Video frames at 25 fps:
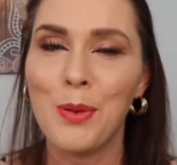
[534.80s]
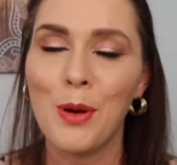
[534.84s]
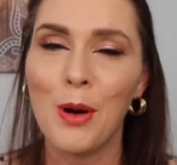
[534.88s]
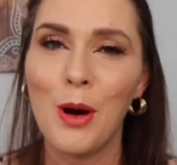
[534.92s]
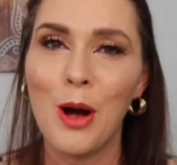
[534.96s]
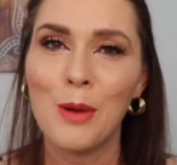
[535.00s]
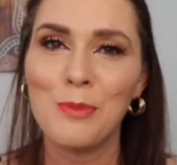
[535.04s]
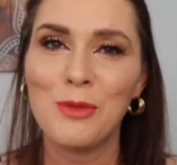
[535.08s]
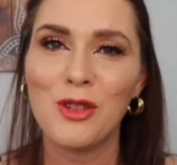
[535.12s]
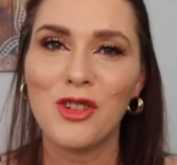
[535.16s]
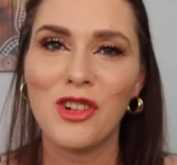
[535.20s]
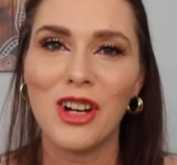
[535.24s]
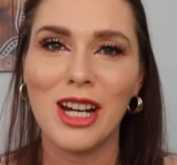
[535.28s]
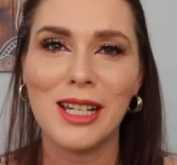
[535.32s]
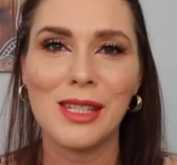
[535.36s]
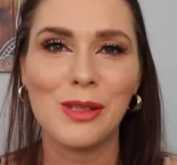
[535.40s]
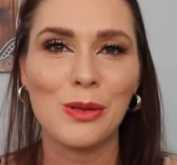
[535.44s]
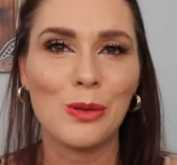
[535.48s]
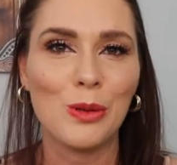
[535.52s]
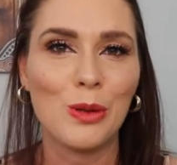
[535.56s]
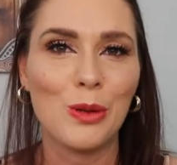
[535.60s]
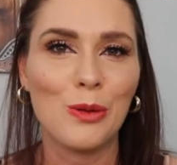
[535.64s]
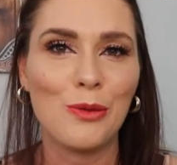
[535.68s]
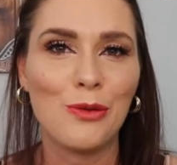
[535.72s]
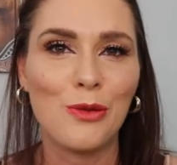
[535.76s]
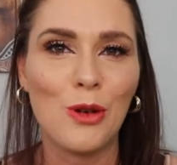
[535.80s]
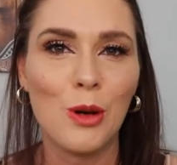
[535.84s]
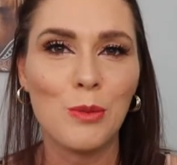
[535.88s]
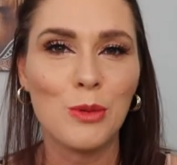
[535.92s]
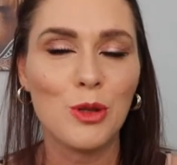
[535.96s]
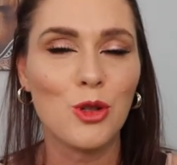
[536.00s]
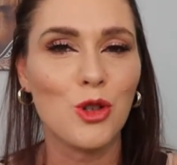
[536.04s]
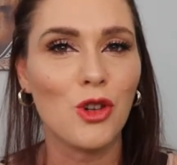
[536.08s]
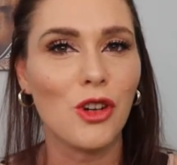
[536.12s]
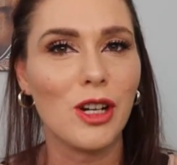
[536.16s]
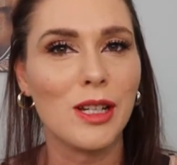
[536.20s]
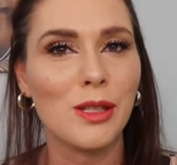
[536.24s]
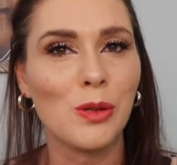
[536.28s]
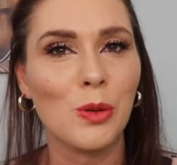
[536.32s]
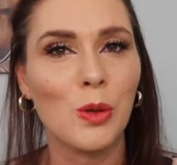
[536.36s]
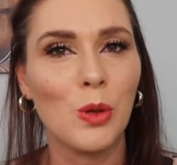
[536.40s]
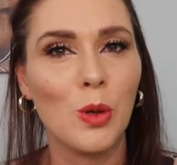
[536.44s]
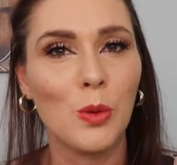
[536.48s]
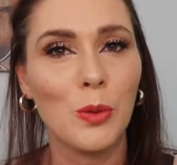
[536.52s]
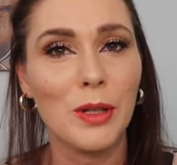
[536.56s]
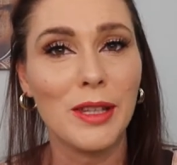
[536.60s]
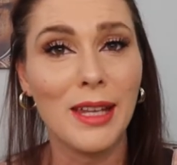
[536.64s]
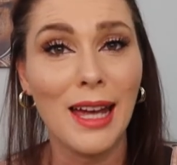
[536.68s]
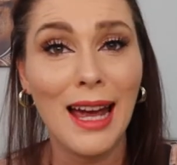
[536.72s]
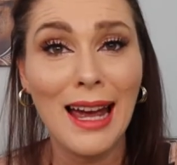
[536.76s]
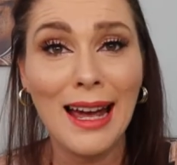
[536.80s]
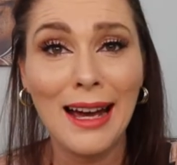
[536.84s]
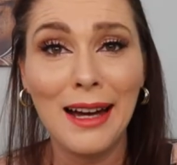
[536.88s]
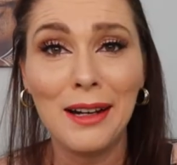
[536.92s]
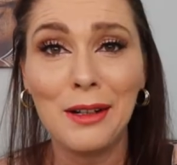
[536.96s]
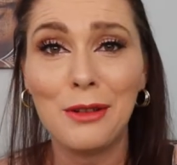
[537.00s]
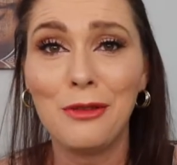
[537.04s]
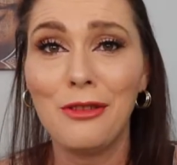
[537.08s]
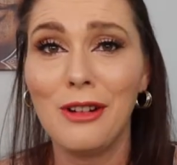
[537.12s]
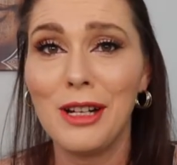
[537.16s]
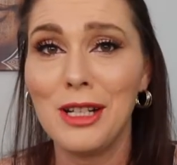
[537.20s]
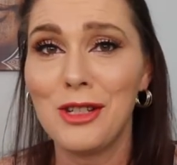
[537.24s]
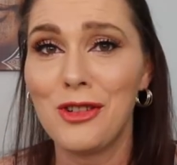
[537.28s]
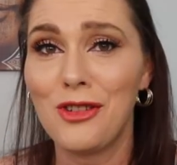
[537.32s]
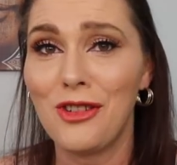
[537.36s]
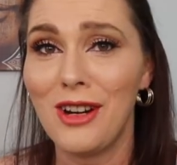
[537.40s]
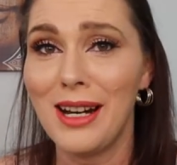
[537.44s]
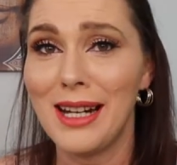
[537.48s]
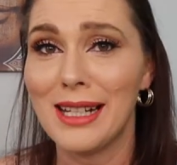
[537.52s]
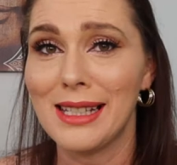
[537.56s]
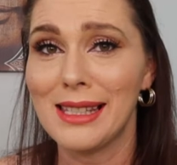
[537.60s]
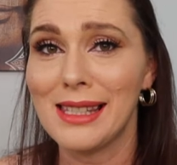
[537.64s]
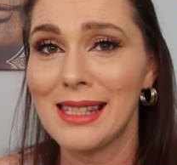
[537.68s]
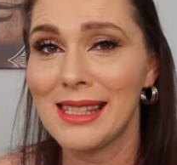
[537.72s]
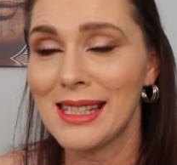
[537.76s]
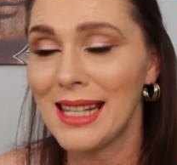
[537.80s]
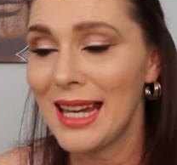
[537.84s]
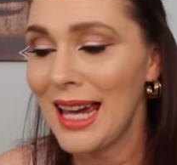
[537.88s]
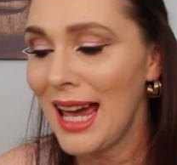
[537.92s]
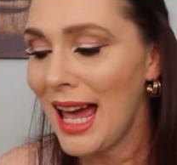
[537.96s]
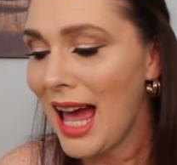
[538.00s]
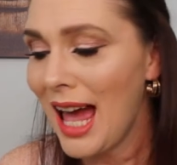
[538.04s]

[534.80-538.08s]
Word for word: prom dress or formal dress haul without a red dress?